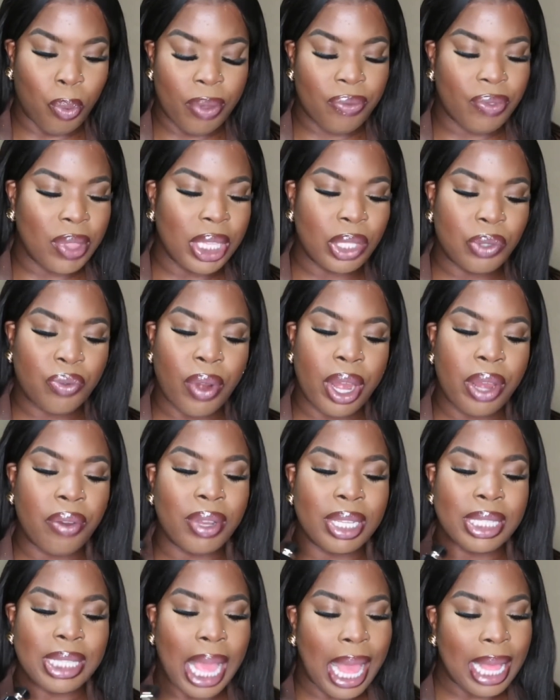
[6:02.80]
with this
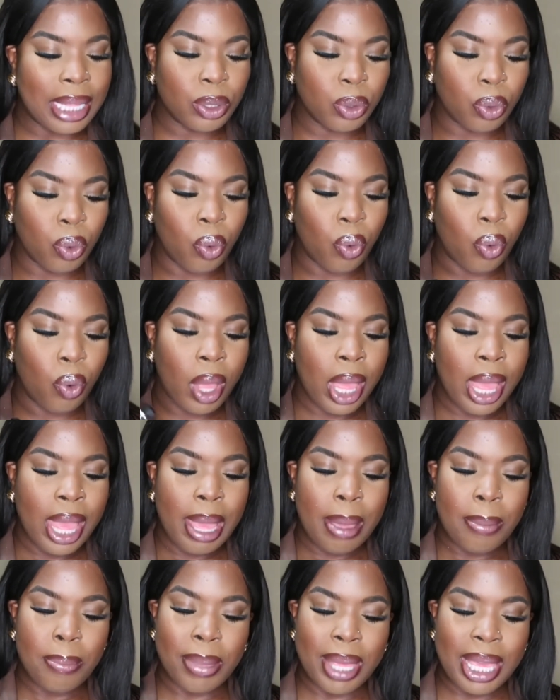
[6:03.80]
fragrance at all,
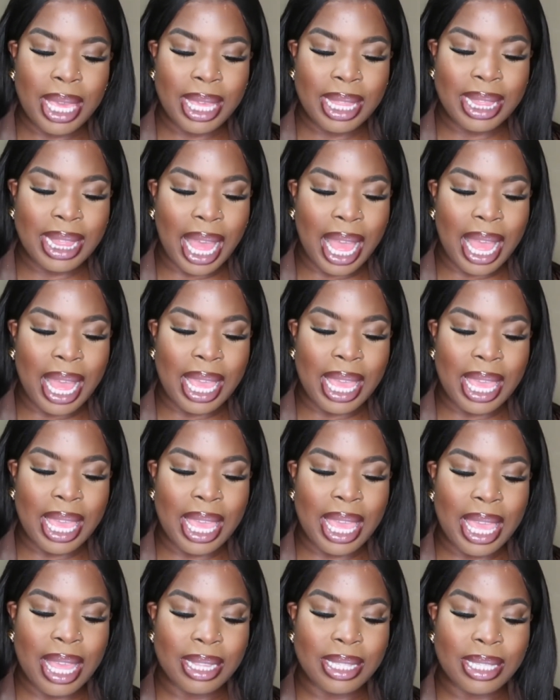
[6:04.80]
being that
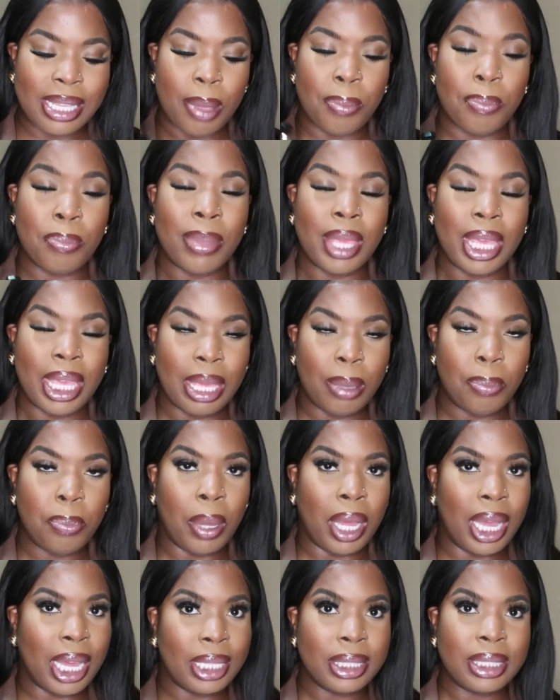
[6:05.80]
to me
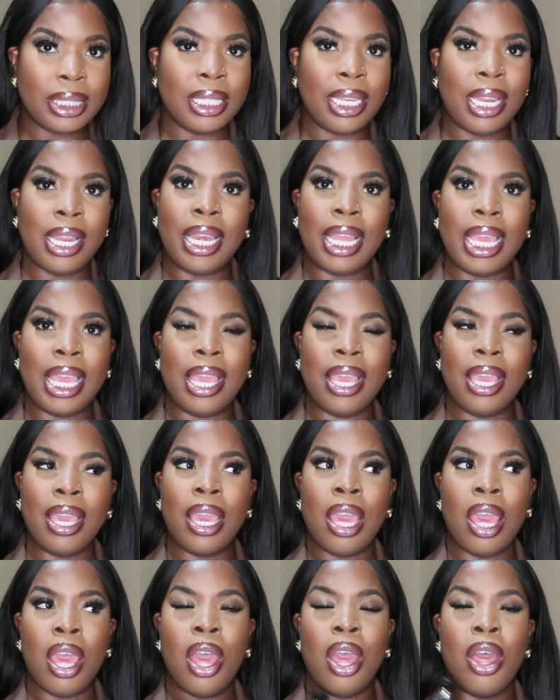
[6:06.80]

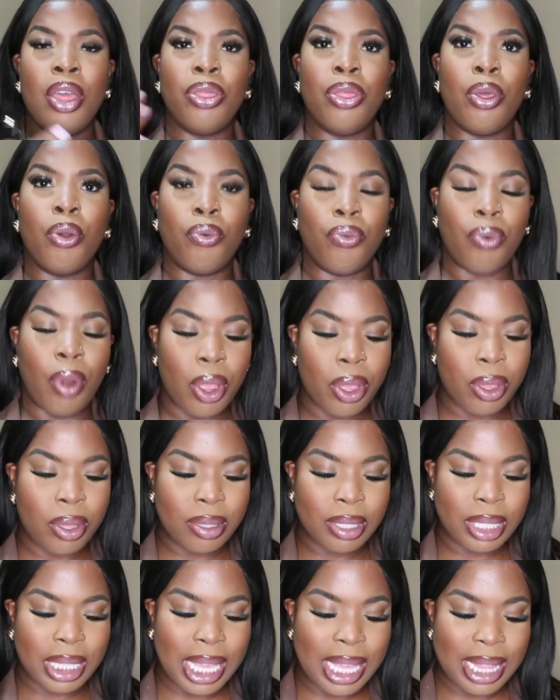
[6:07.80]
personally, the
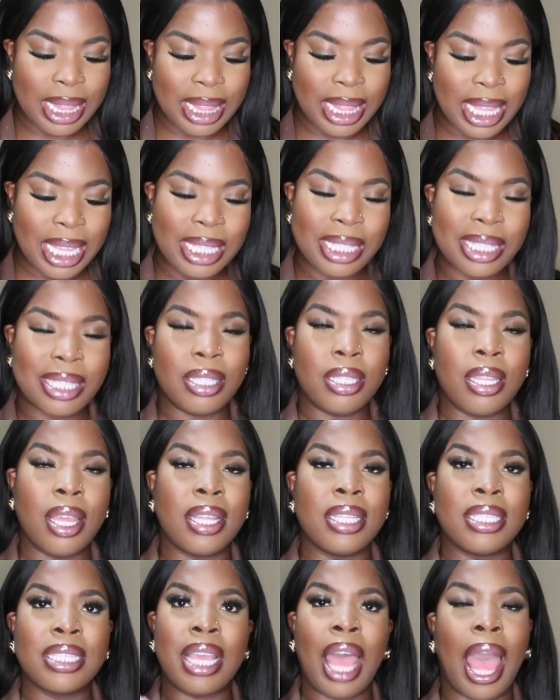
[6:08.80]
rose in this
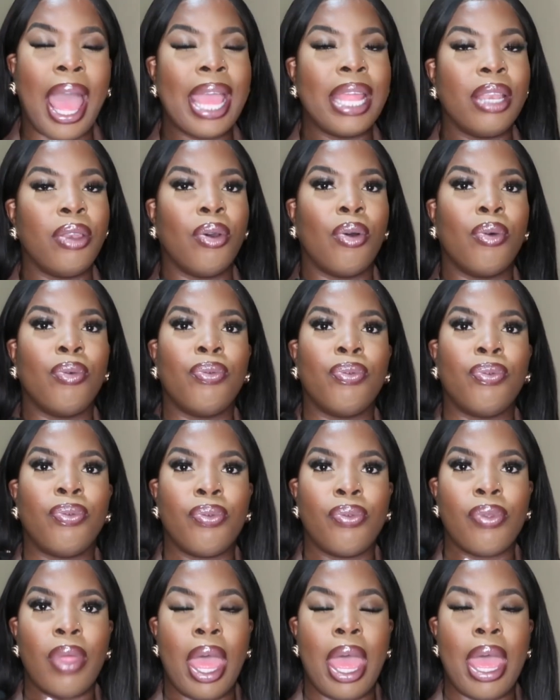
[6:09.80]
does kind
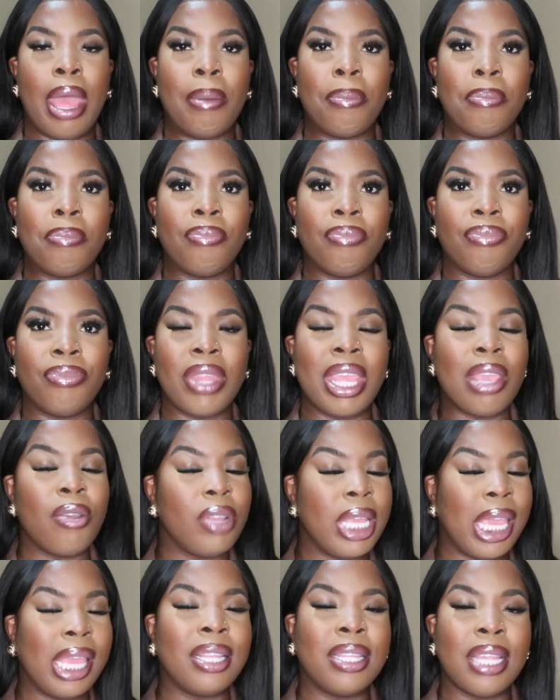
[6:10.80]
of
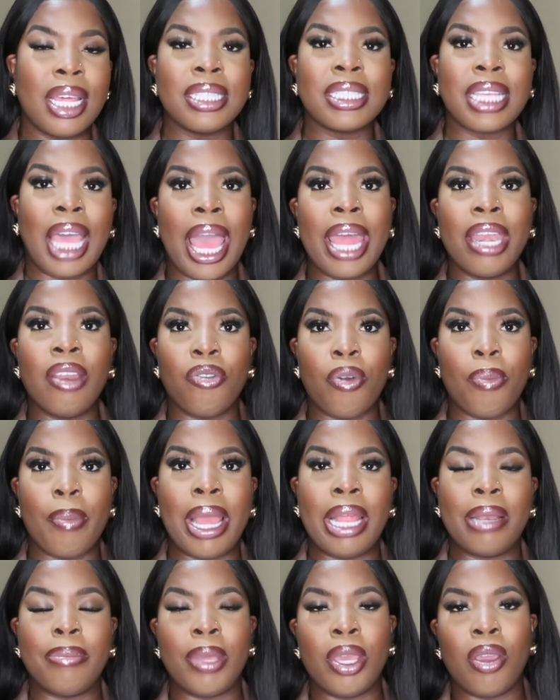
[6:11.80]
it does kind of
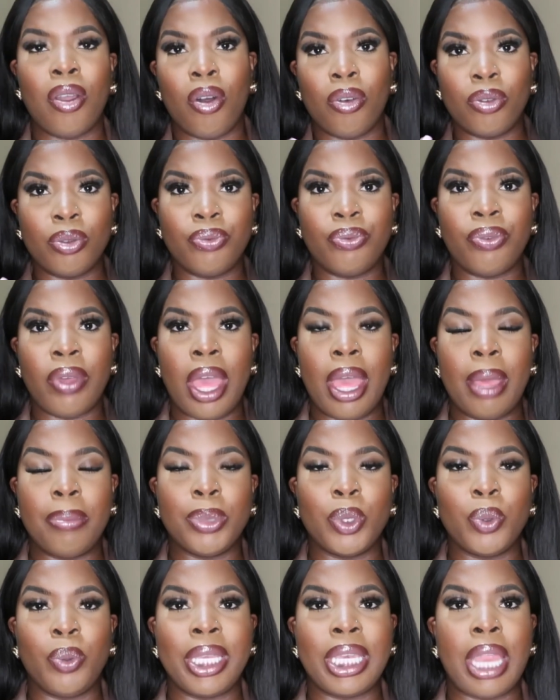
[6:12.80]
remind me of
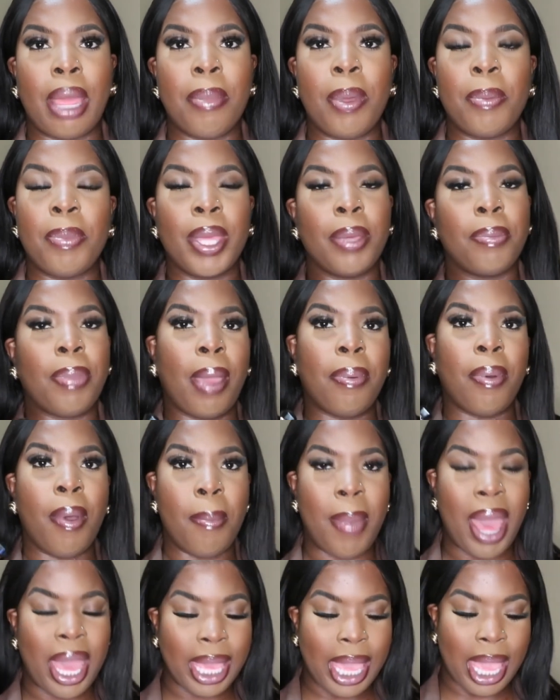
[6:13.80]
Sweet Diamond Pink Pepper
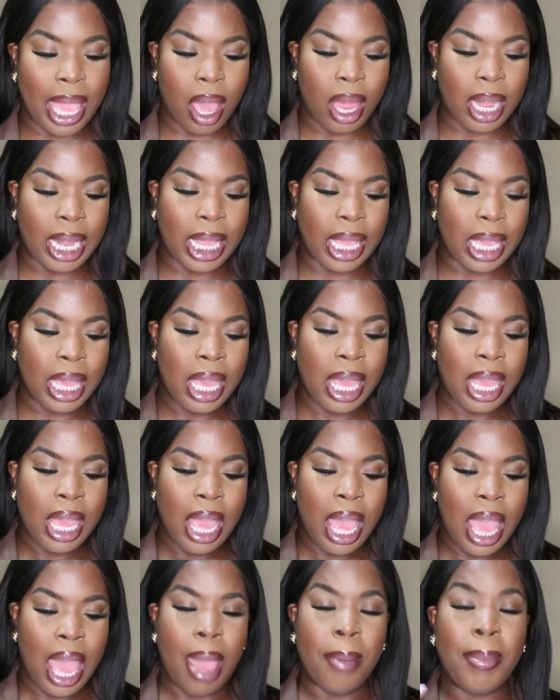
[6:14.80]
by Kayali.
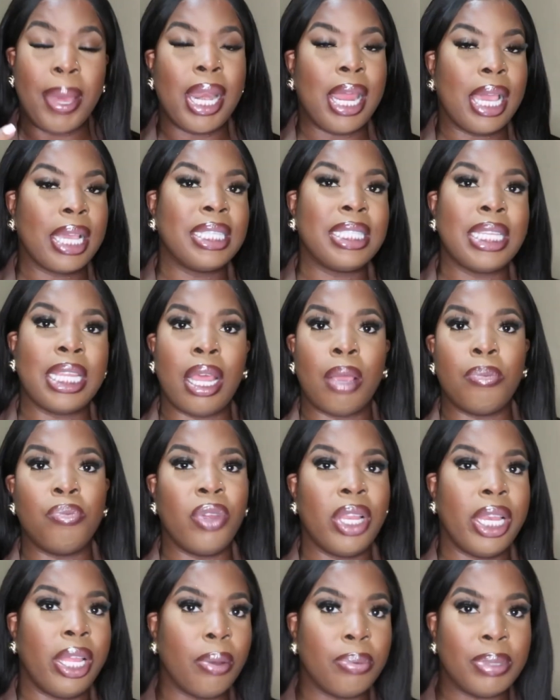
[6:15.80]
And like I said, I'm
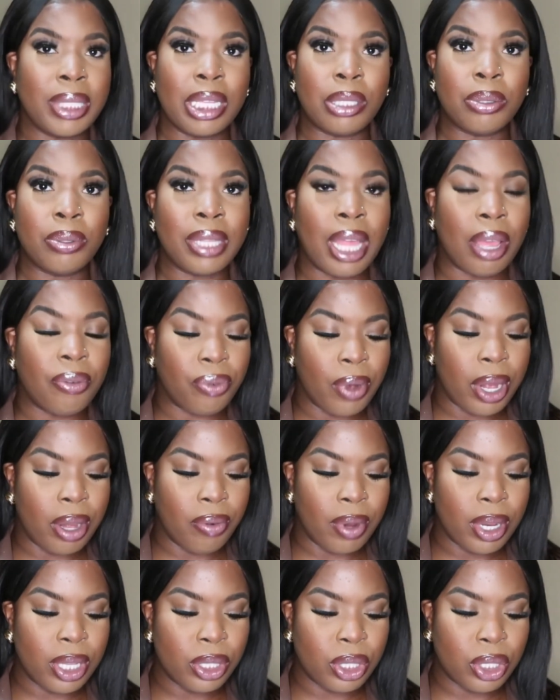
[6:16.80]
really obsessed with that
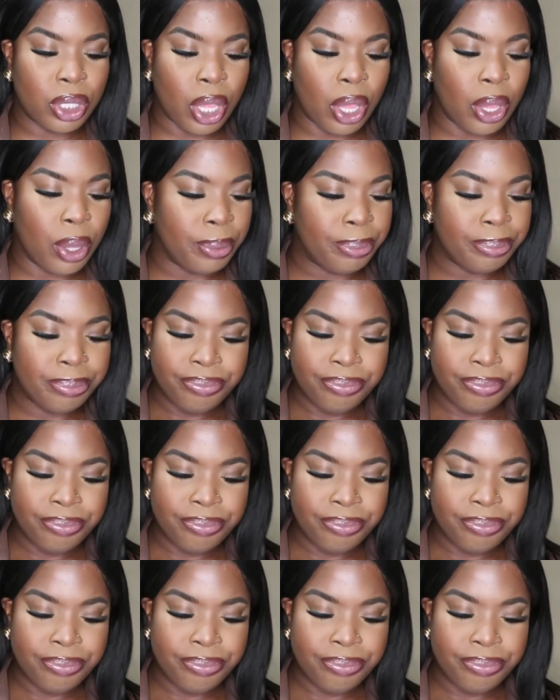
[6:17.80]
fragrance, so